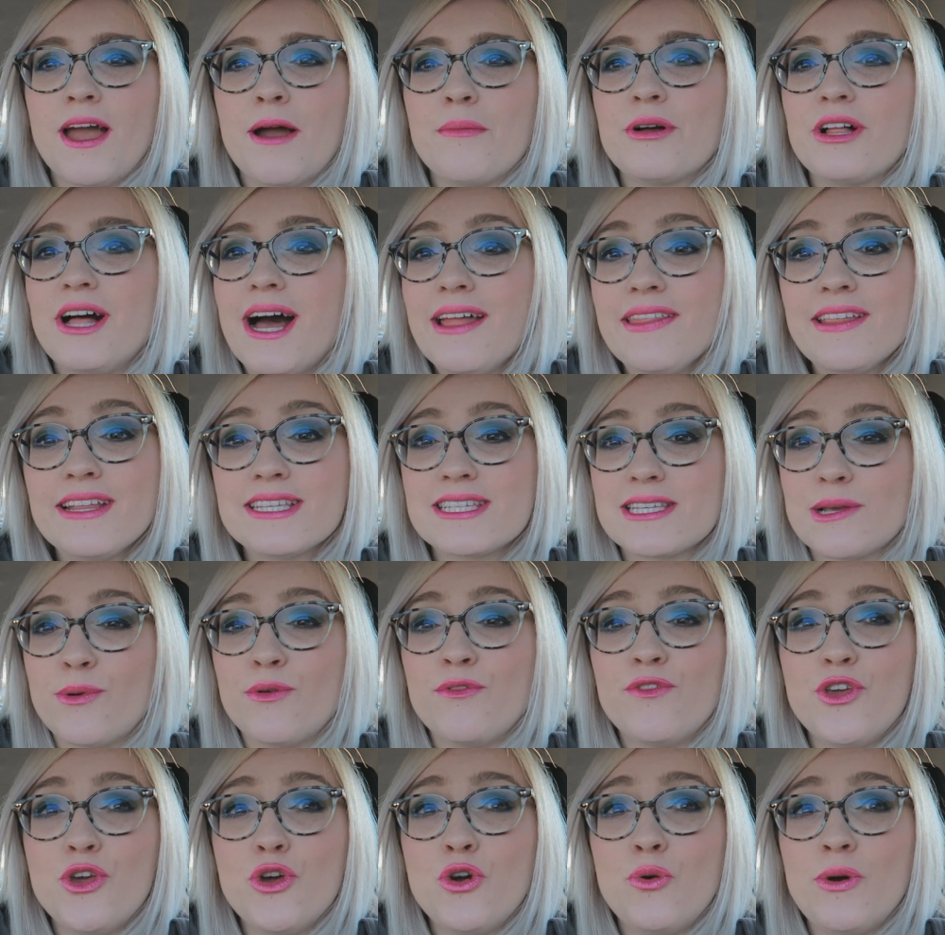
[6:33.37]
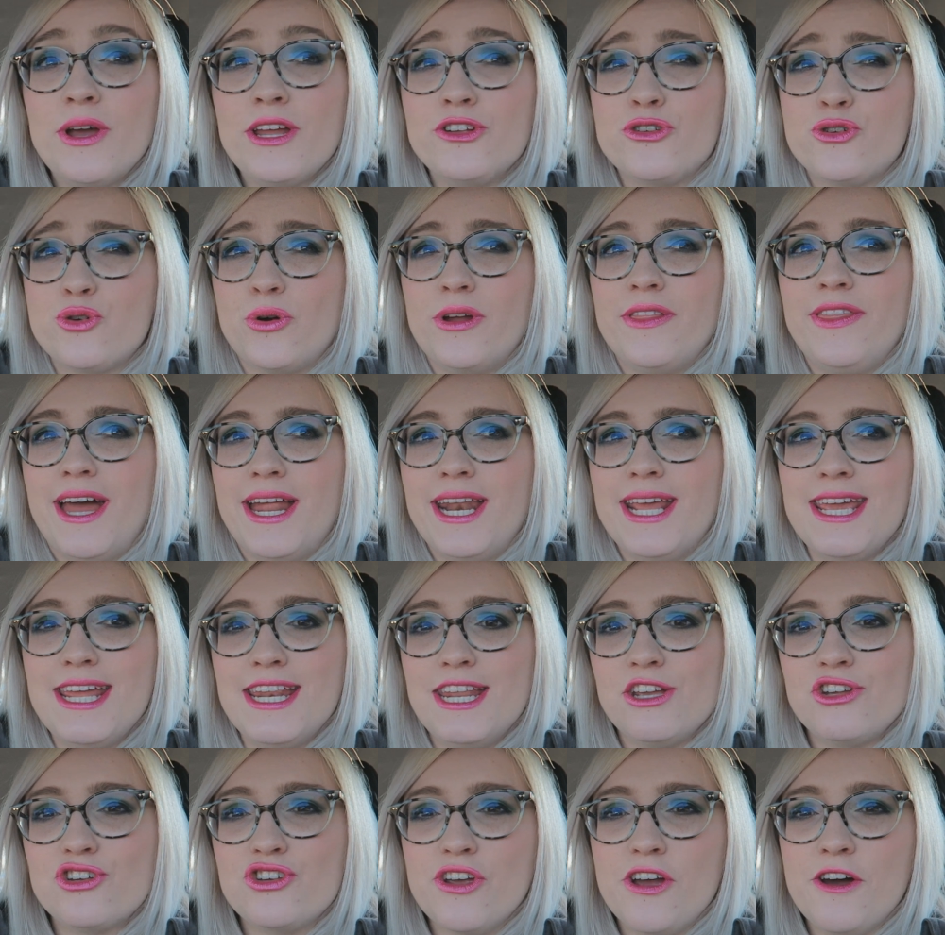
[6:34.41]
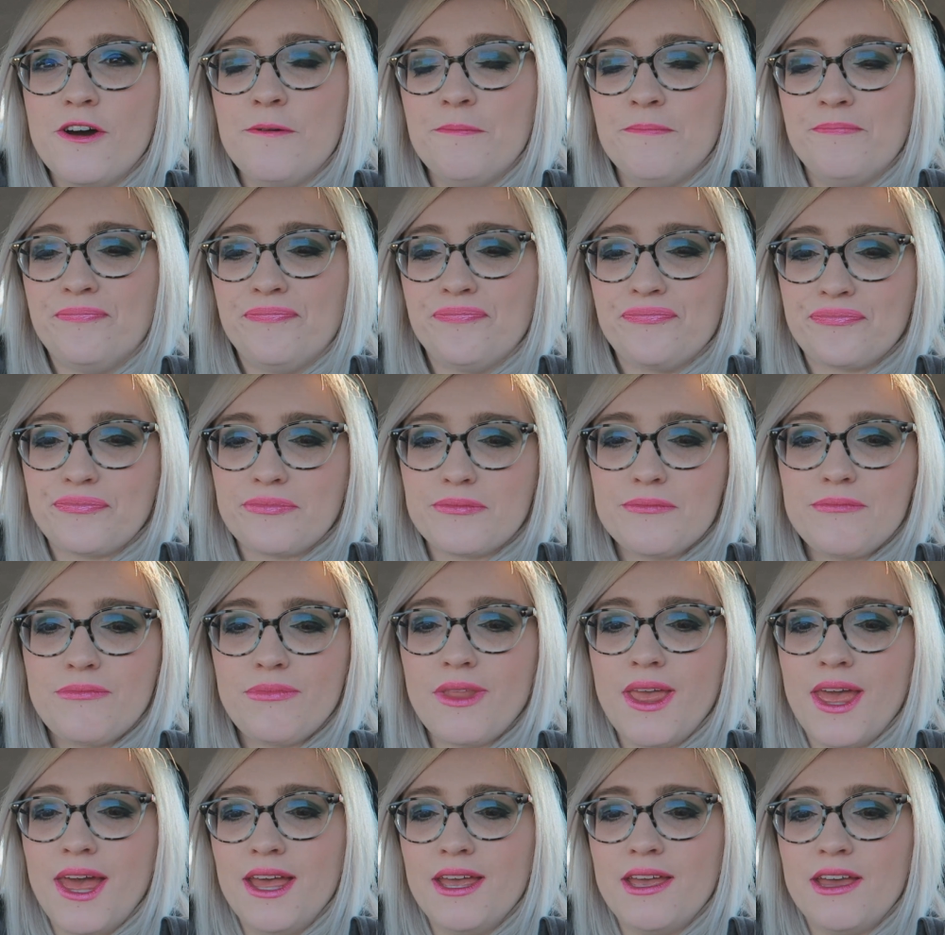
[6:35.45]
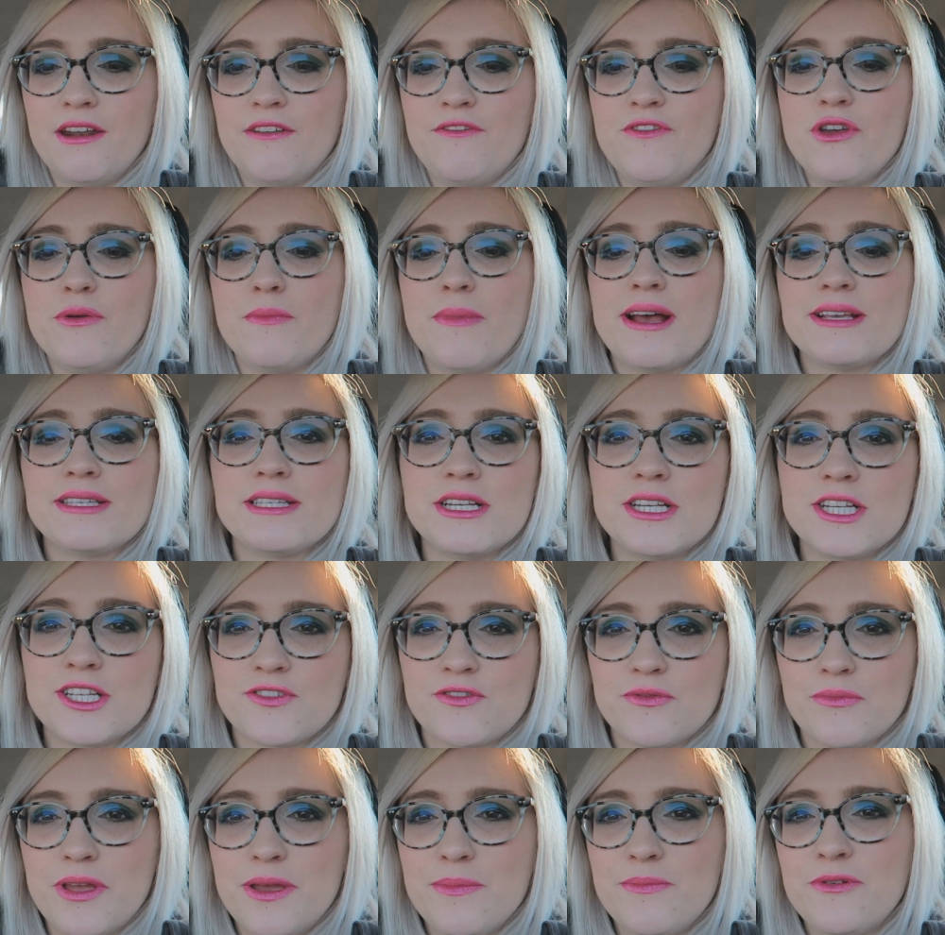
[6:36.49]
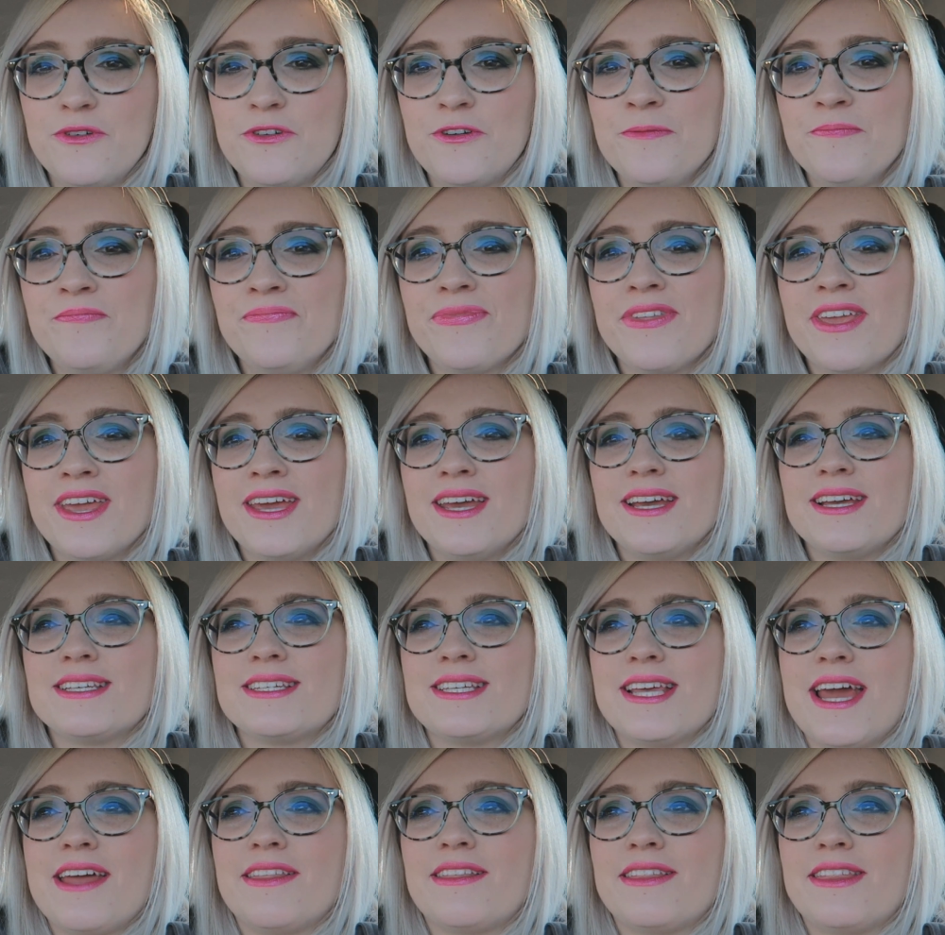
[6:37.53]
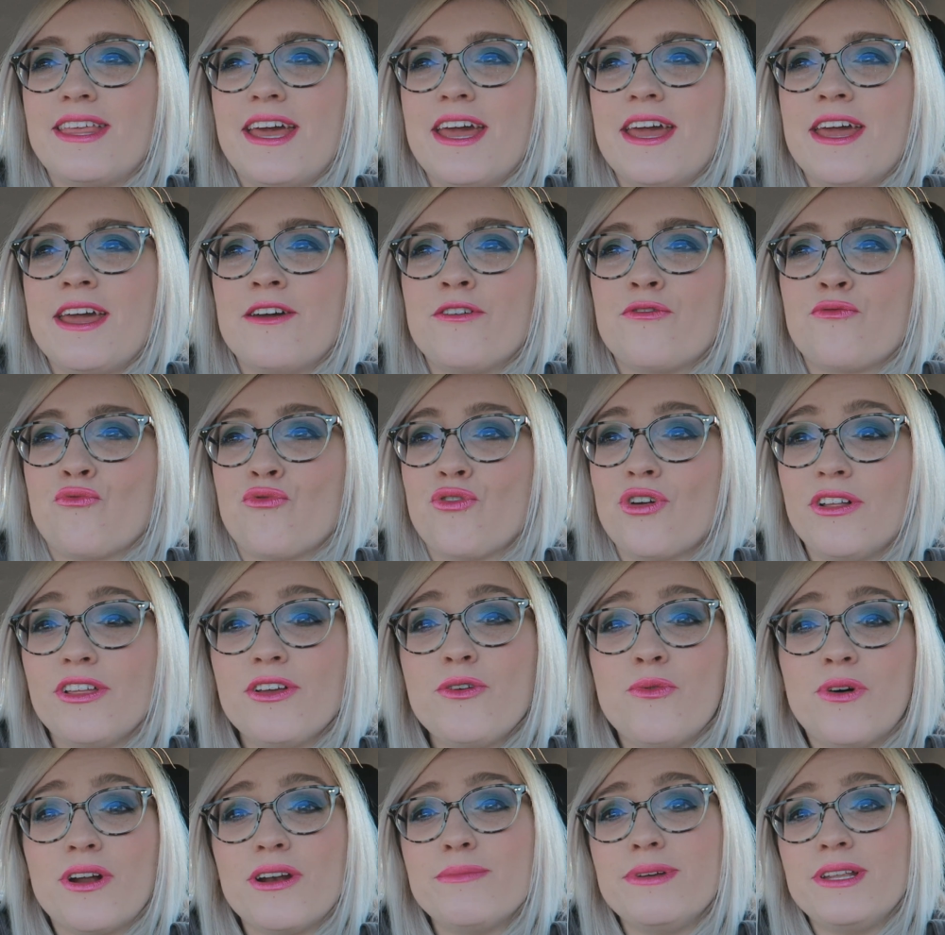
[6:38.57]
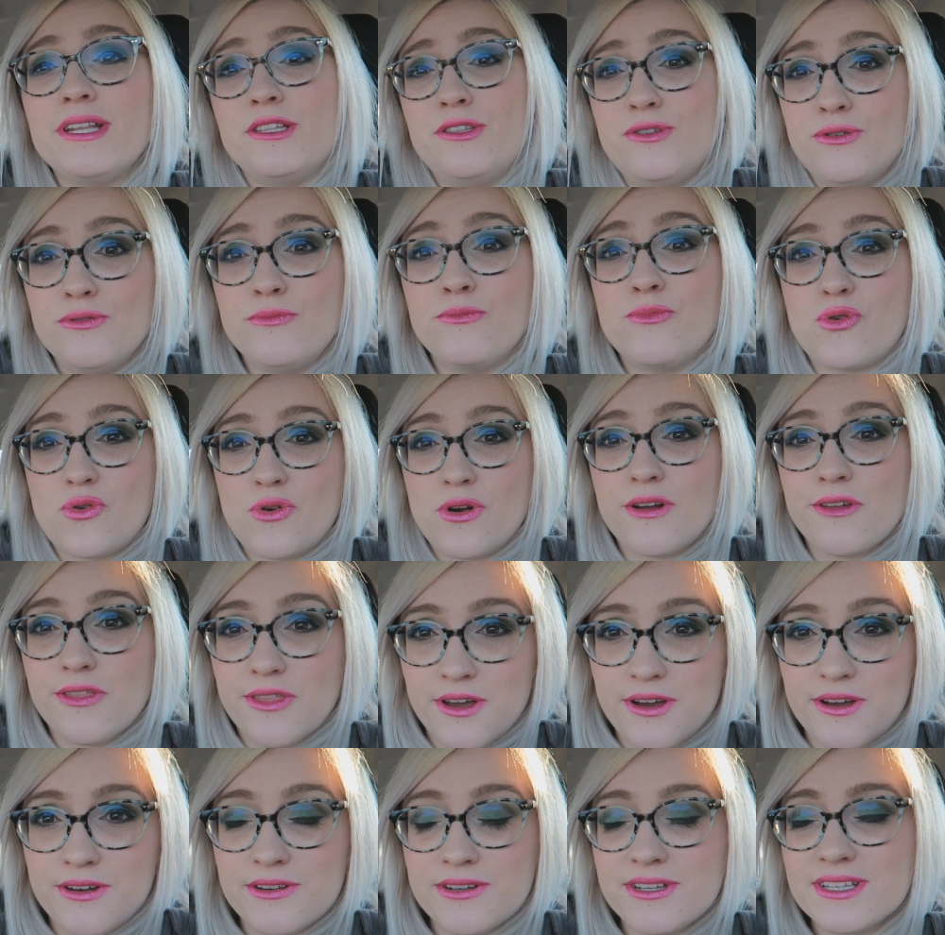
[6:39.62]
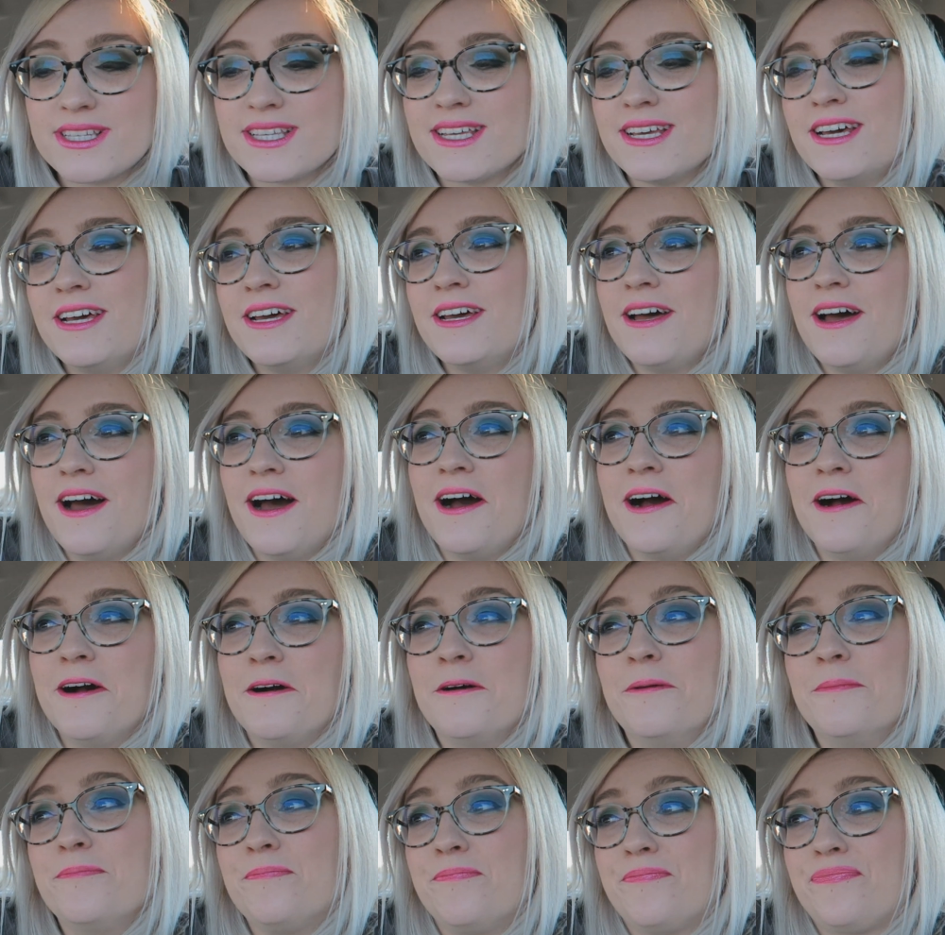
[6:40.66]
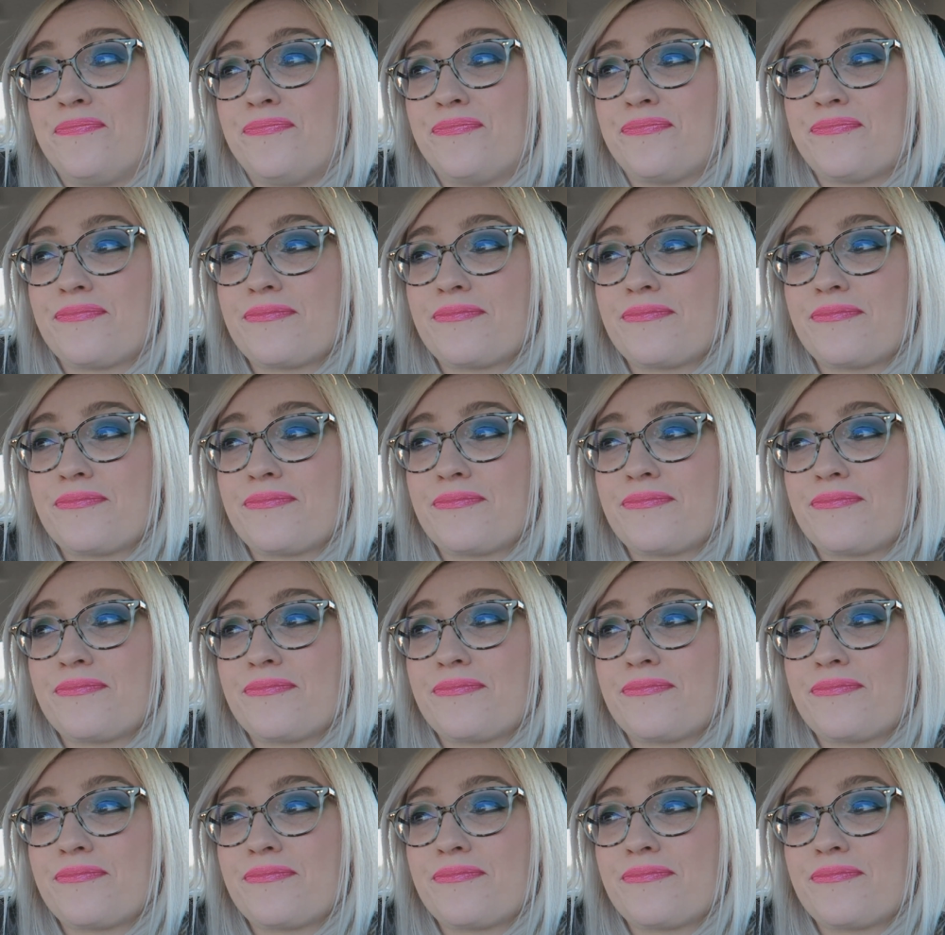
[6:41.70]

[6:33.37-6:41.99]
I'm glad that some of you enjoyed that eating show. I got a few messages from people saying that they really wanted me to do more of those. Um,